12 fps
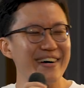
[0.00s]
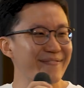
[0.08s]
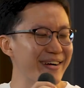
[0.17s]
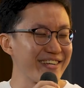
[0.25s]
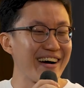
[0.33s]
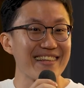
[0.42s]

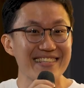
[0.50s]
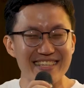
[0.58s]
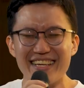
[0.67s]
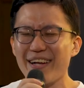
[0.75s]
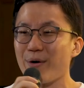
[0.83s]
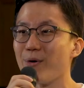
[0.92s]
but to
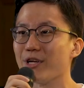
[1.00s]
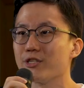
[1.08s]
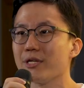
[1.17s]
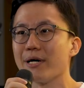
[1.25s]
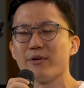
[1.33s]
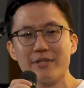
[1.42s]
answer that
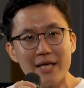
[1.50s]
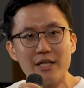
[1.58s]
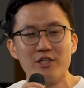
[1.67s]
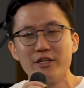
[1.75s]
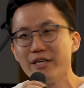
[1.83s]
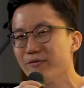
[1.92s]
question, I would say
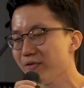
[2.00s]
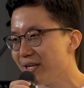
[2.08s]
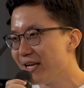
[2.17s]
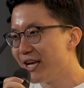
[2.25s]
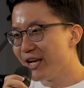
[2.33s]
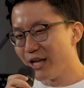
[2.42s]
actually,
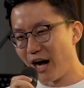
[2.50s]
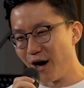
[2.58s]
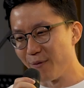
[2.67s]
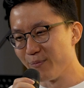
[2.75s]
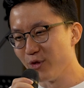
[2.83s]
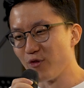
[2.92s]

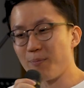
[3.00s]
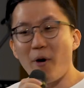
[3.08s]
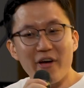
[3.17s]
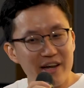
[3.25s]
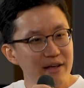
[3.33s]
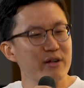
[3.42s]
you've
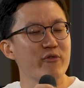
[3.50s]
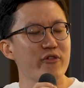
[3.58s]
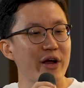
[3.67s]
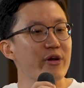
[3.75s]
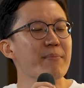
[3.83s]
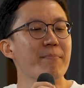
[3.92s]
pointed out a
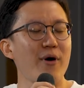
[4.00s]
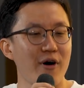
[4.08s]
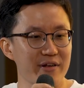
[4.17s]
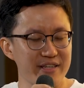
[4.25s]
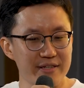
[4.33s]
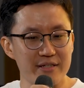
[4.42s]
very
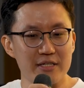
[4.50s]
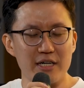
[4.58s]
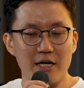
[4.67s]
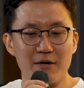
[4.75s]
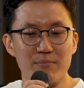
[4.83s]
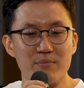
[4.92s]
important
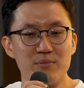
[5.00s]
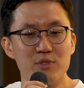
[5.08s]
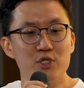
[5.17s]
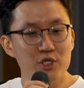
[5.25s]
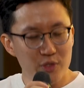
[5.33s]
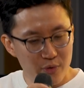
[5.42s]

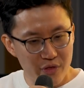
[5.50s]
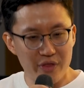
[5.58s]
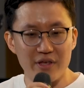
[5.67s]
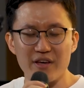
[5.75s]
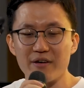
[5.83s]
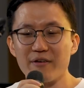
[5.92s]
truth
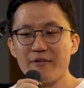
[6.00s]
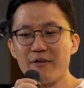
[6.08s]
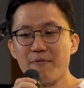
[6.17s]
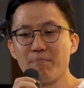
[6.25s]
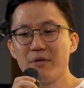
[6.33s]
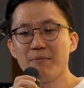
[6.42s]
here.
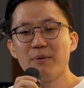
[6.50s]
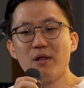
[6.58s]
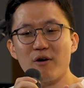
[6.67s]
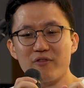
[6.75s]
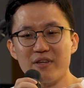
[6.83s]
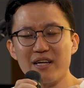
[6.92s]
People
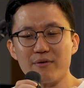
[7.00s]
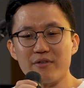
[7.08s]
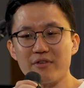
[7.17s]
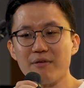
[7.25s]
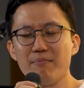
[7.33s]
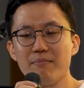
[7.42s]
often, I would
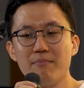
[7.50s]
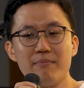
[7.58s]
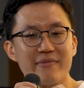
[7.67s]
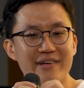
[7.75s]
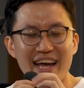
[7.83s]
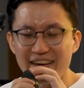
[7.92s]
say,
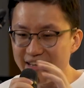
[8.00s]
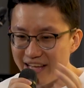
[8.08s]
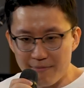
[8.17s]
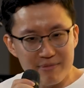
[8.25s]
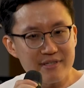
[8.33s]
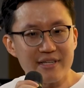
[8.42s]

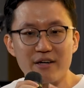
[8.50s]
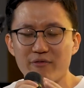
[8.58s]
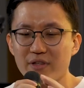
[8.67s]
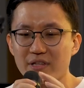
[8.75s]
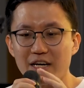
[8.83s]
99% of the